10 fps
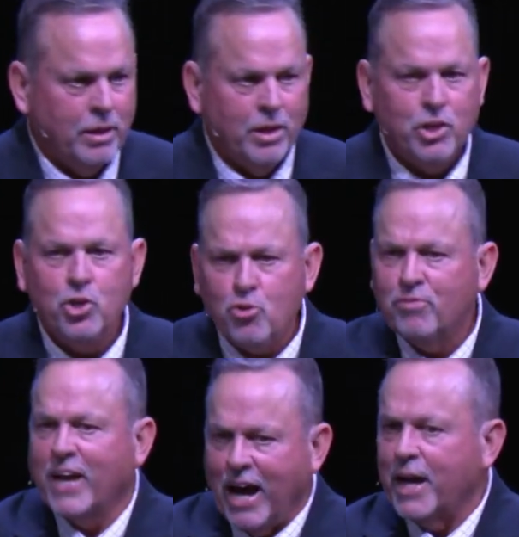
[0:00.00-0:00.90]
You've
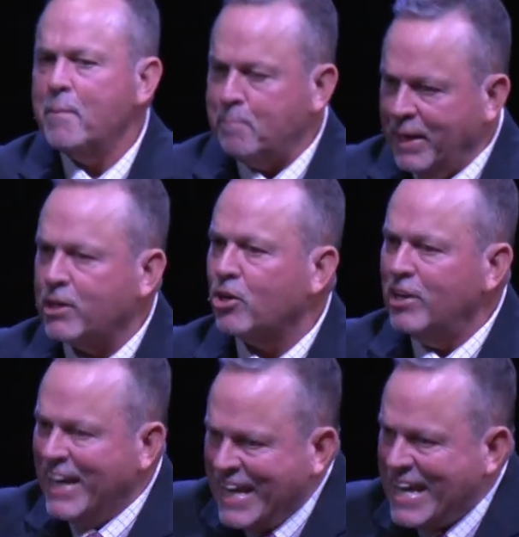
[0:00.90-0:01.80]
got a bigger
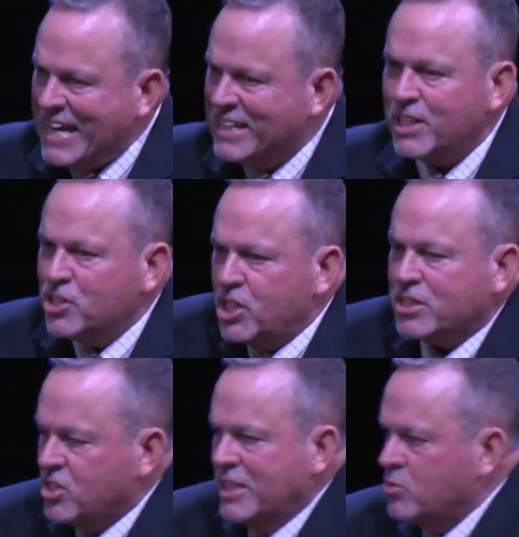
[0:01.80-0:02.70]
need than
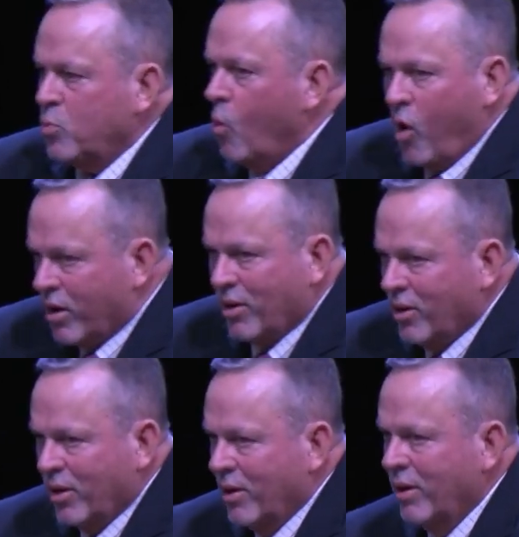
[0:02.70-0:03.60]
just this water.
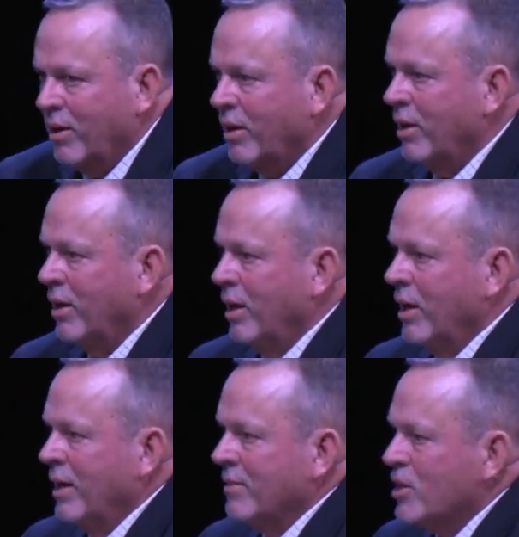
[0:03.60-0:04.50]

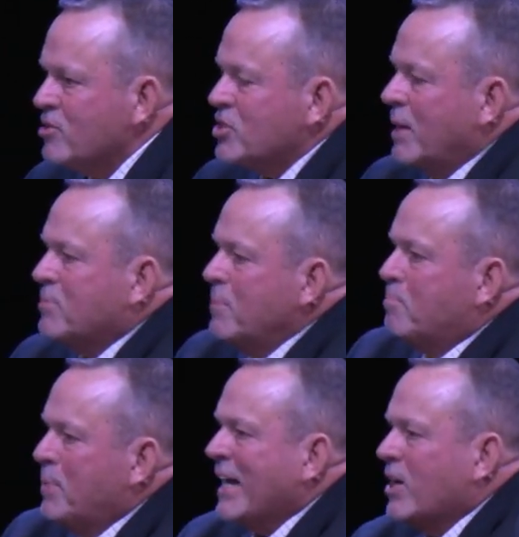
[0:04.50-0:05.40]
There's something
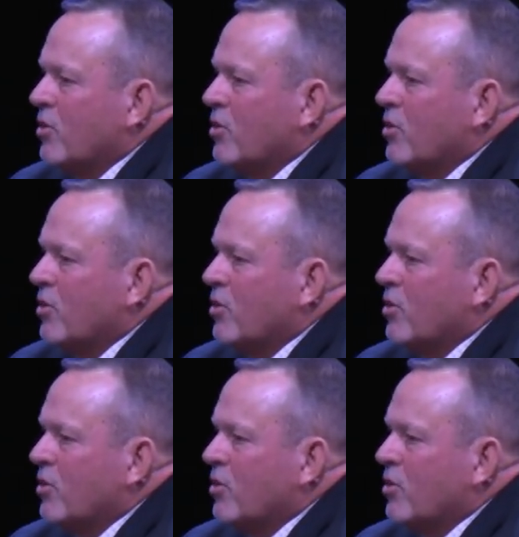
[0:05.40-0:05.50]
bigger